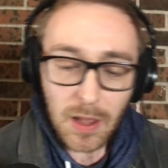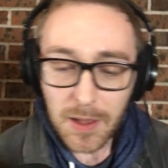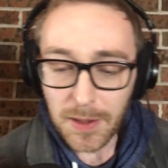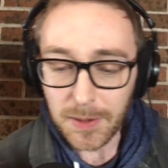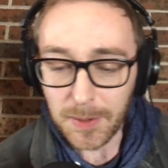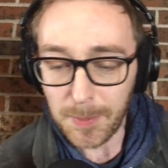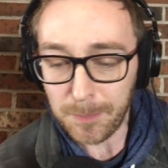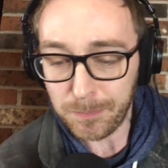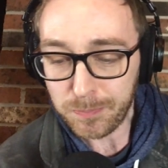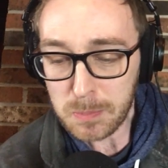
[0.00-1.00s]

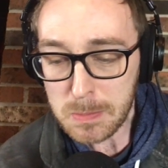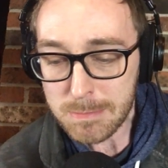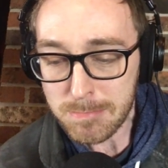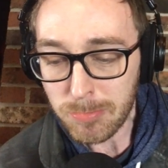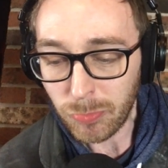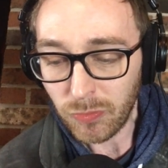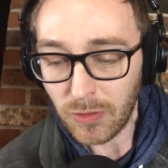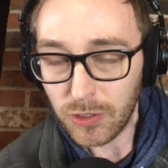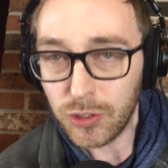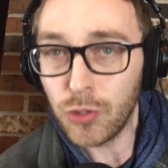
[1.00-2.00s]
Um,
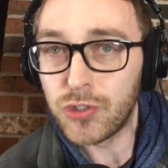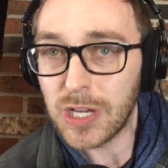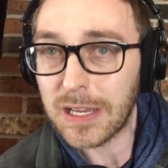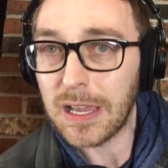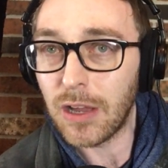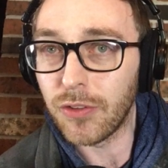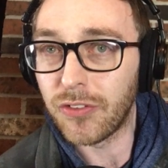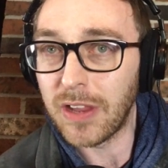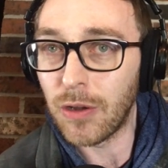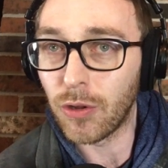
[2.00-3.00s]
do check out
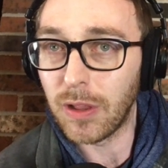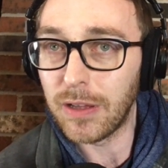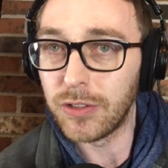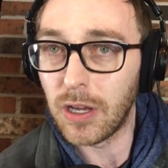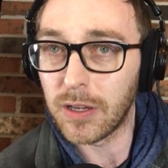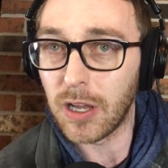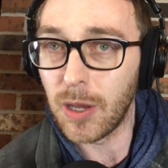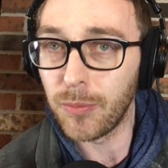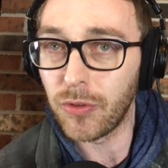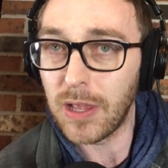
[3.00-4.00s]

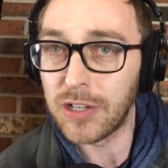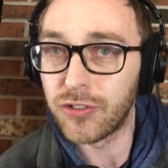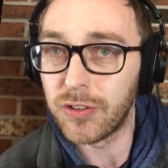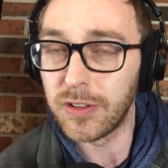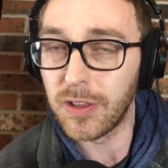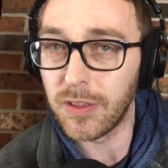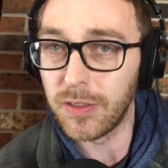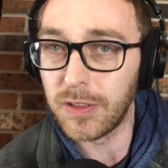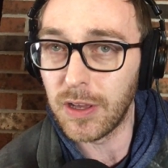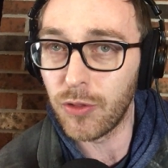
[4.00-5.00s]
soundcloud.com slash the
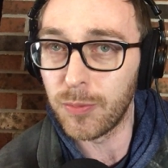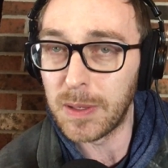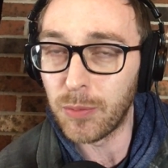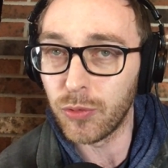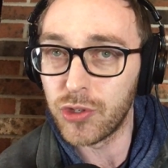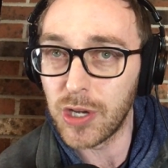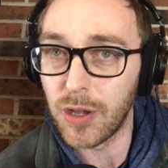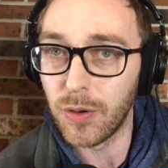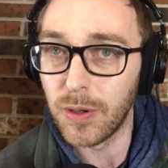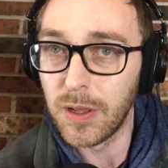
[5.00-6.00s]
the other people
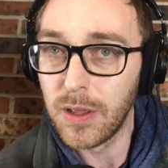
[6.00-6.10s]
show.